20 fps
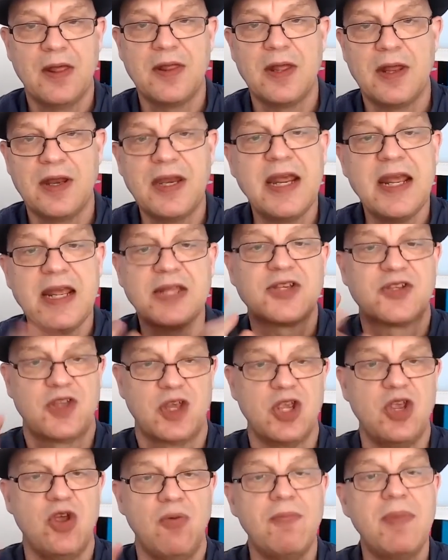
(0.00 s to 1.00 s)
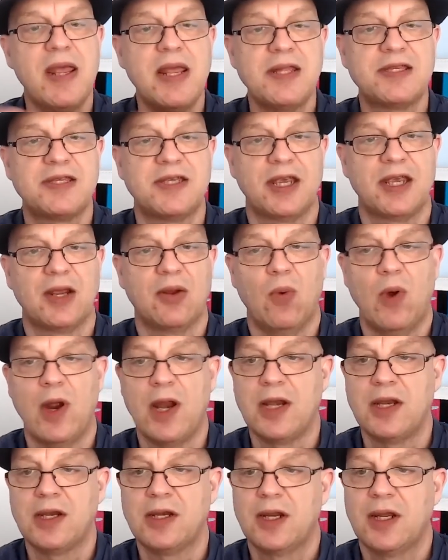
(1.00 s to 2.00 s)
needs that you're meeting
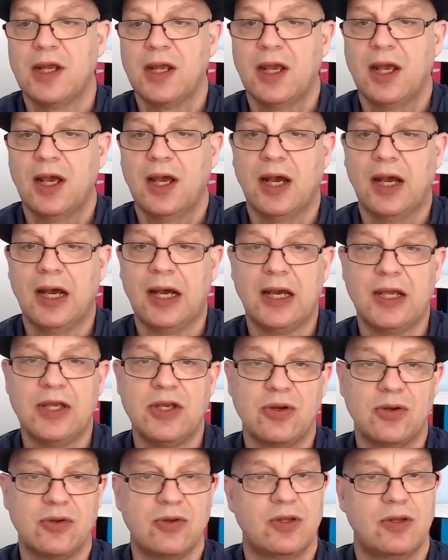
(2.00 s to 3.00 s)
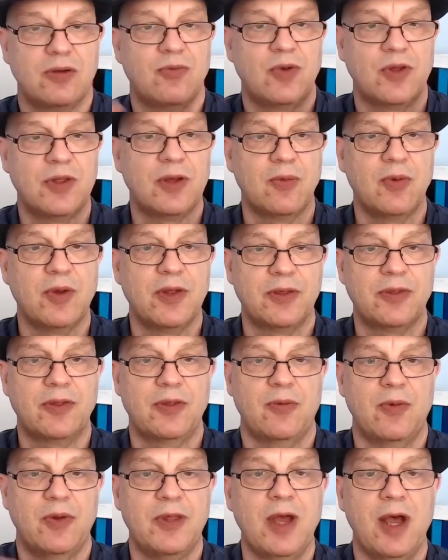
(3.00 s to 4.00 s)
when
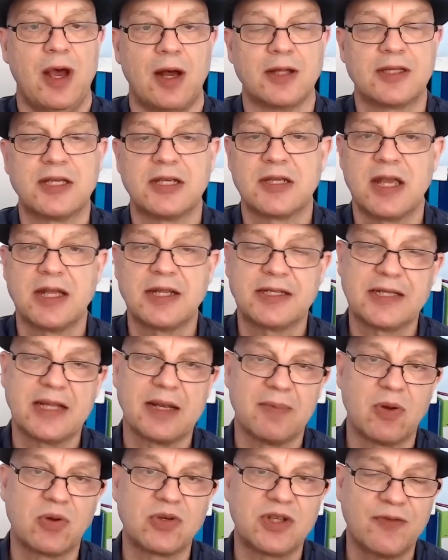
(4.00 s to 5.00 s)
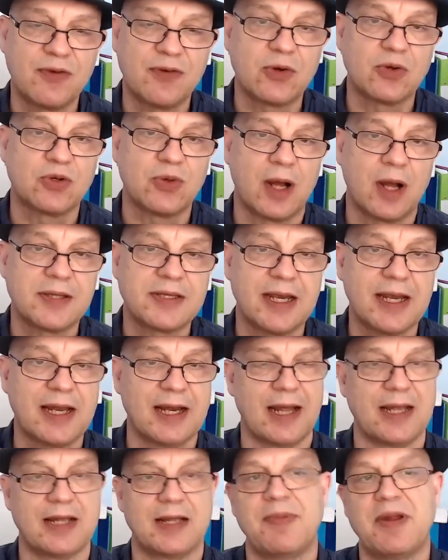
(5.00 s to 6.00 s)
with art. It's a little bit difficult to
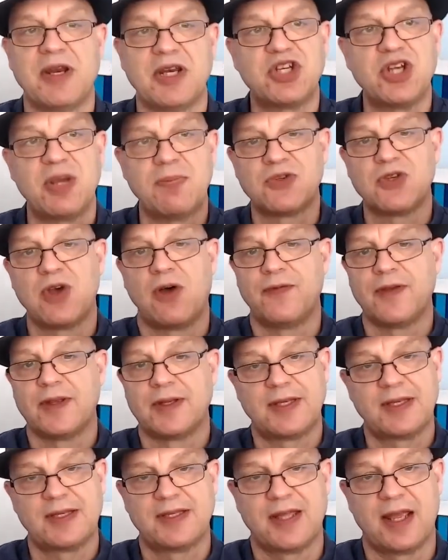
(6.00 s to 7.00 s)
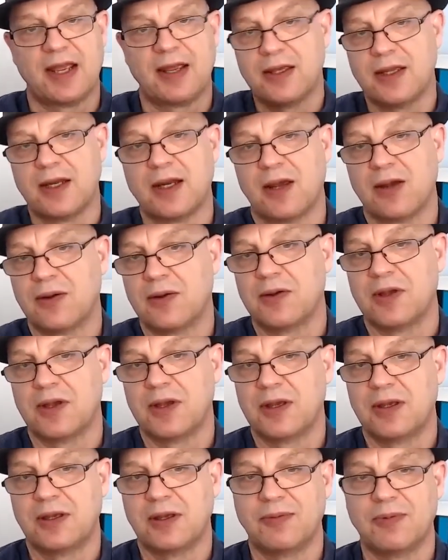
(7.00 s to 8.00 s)
articulate. I mean, the gym's obvious, isn't it?
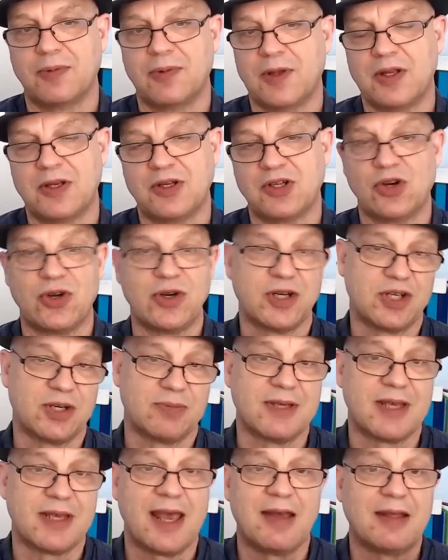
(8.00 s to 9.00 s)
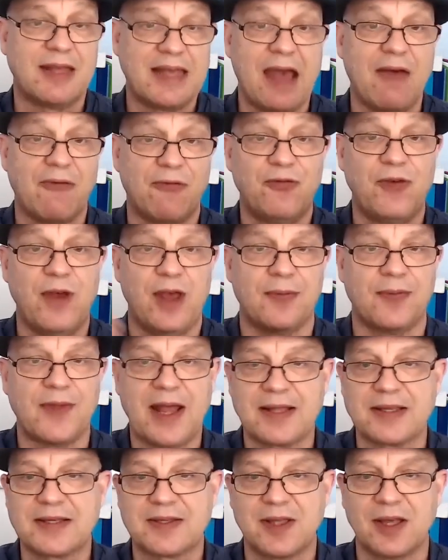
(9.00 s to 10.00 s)
You join a gym to get fit.
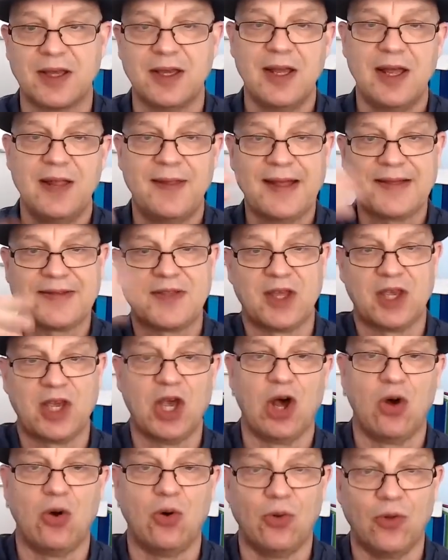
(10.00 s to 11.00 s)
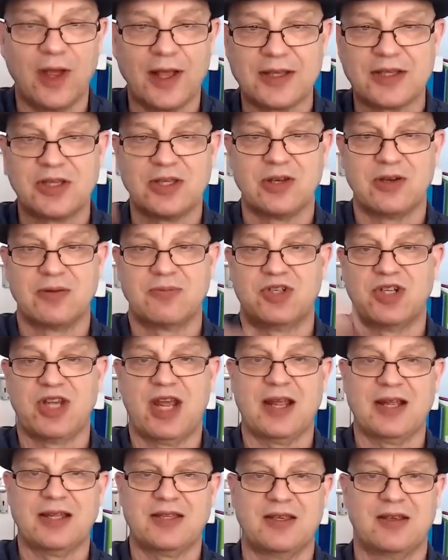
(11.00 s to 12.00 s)
That's the goal. That's the
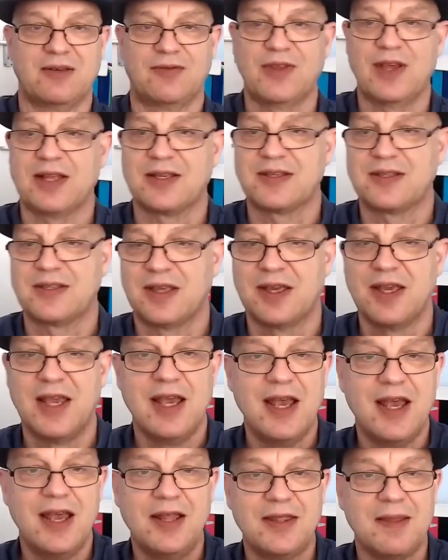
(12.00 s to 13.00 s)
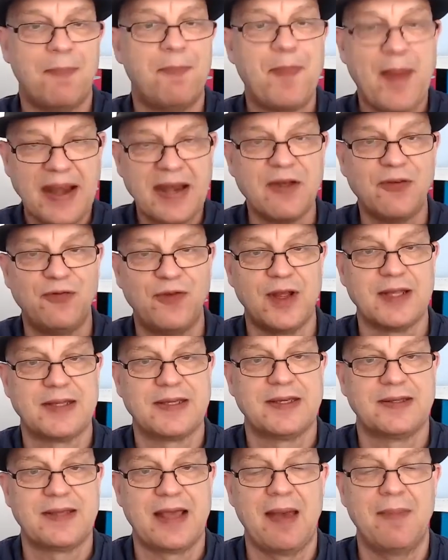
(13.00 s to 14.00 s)
objective. That's the benefit
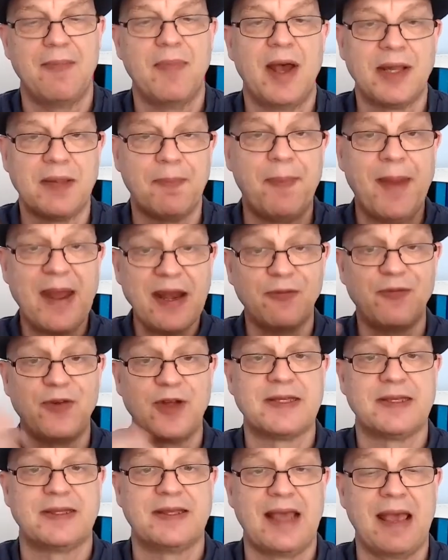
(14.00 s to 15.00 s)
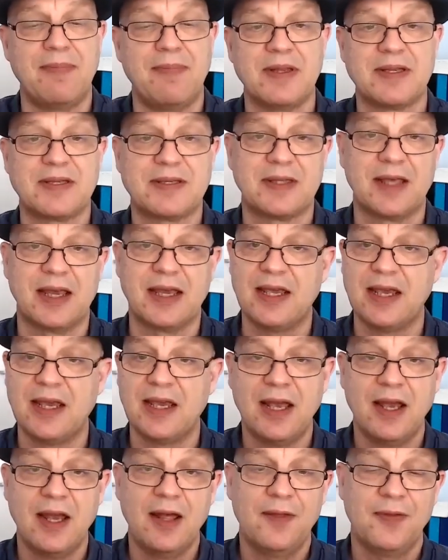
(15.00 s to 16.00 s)
to them. And the benefit to them is they
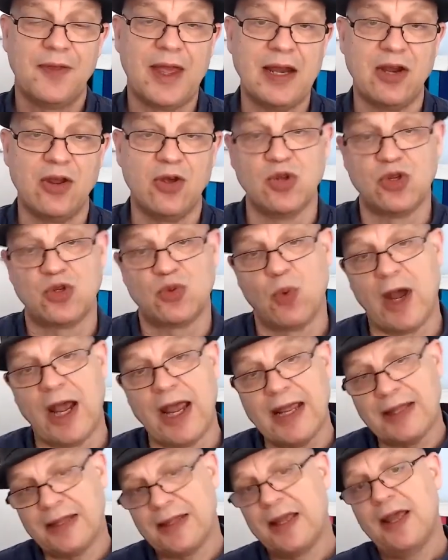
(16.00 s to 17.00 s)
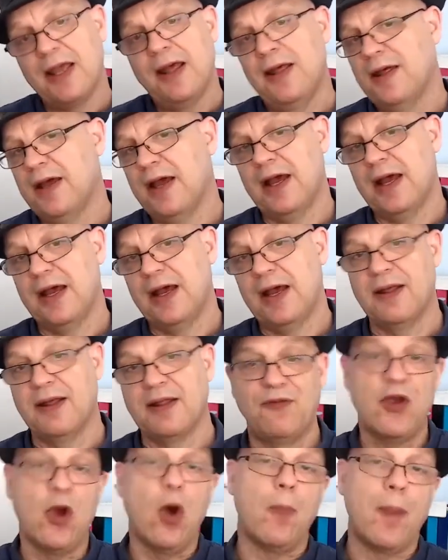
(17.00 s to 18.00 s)
lose weight. They
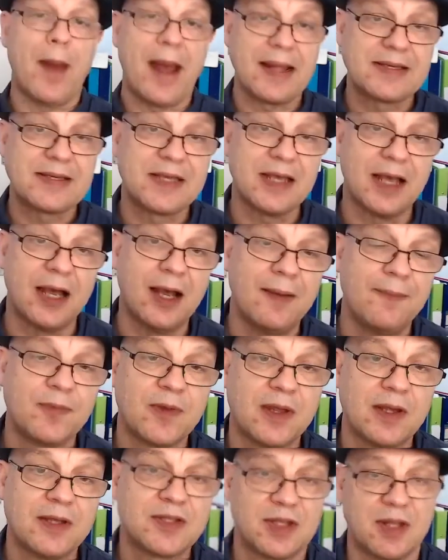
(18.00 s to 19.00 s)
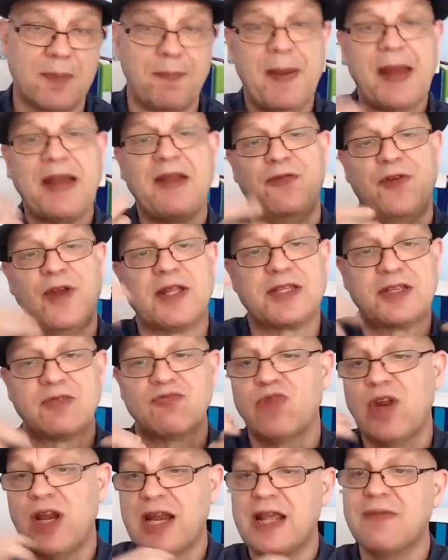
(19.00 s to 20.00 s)
feel better. So the benefits,
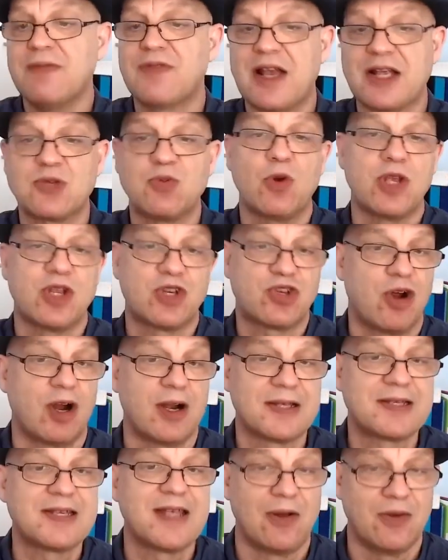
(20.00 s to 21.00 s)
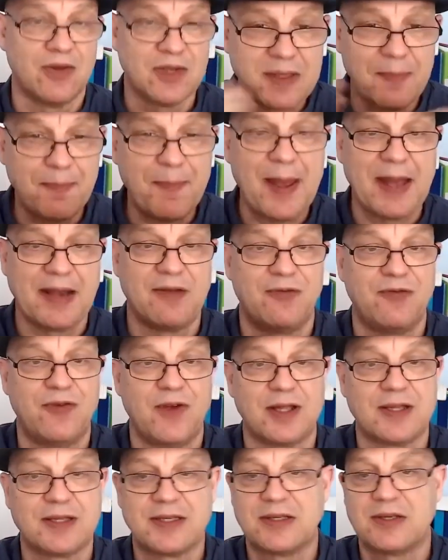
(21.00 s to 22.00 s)
really, that's what you're trying to sell, is the
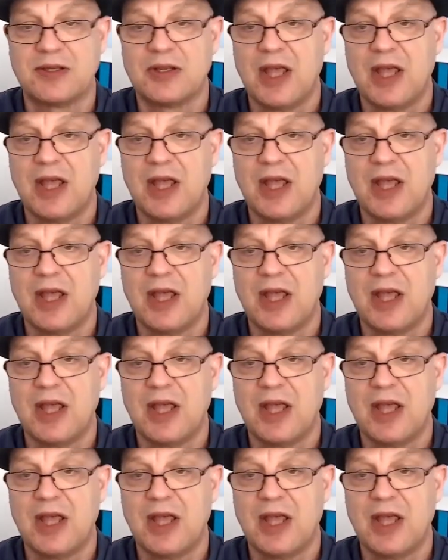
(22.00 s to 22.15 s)
benefits.